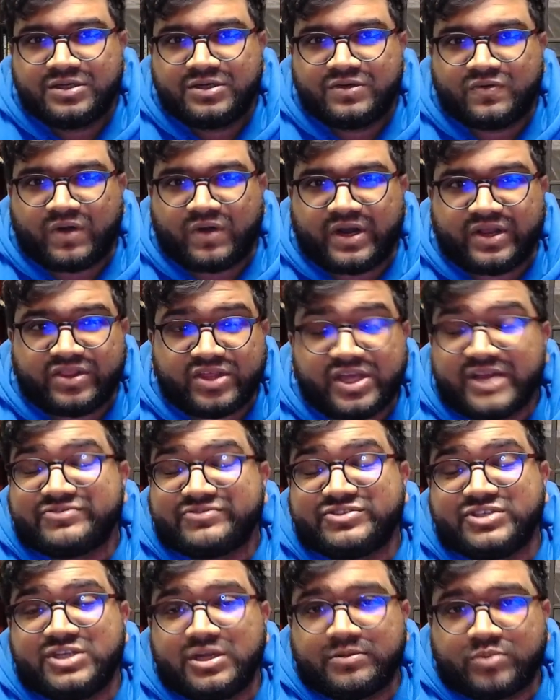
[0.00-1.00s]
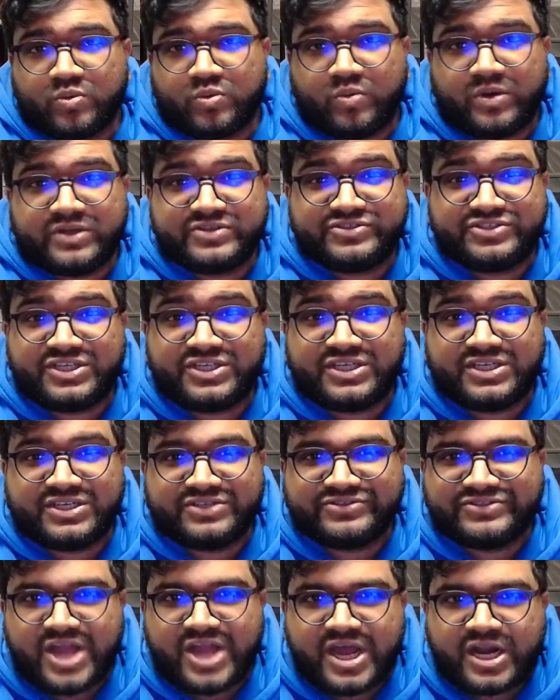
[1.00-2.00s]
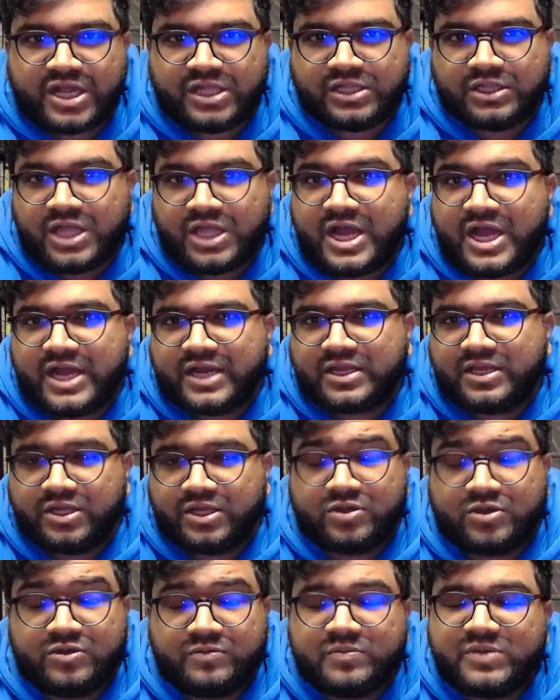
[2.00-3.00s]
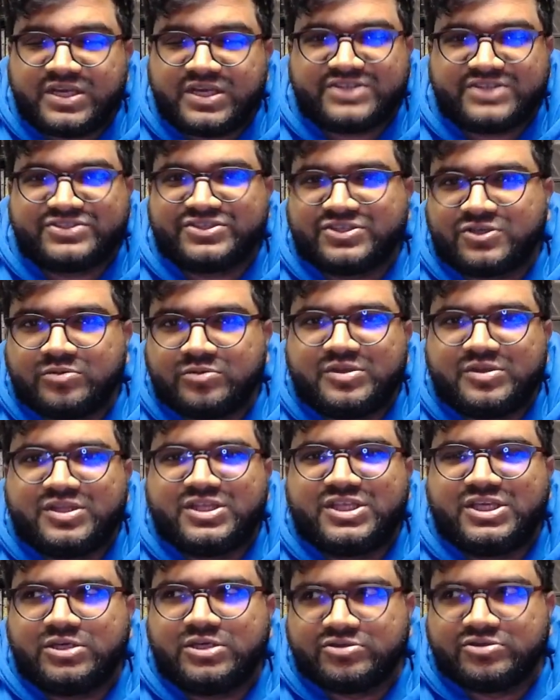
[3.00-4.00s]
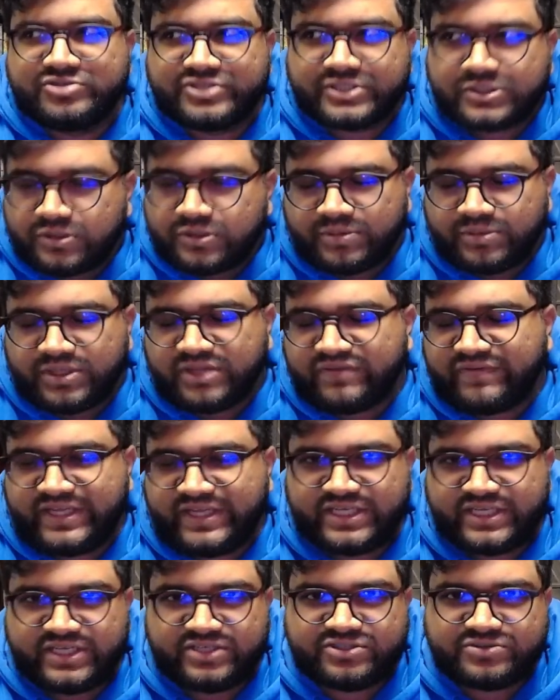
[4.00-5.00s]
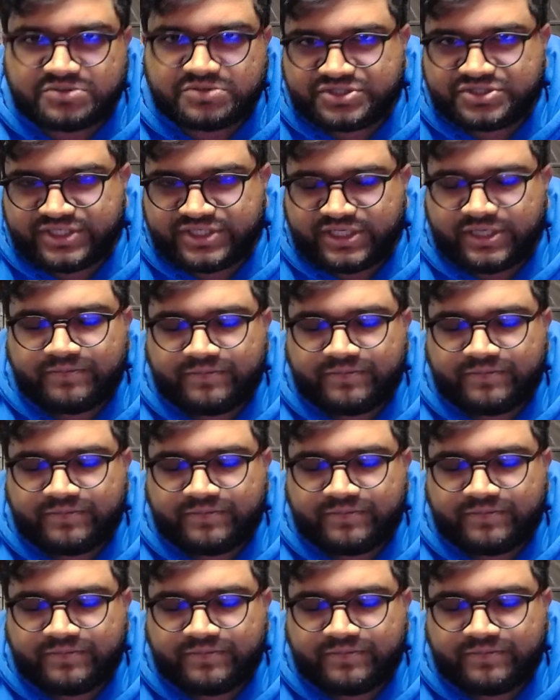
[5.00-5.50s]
Right? The NFC number 1 seed is not a lock. It could be us, it could be the Eagles, it could be the Vikings. We'll see.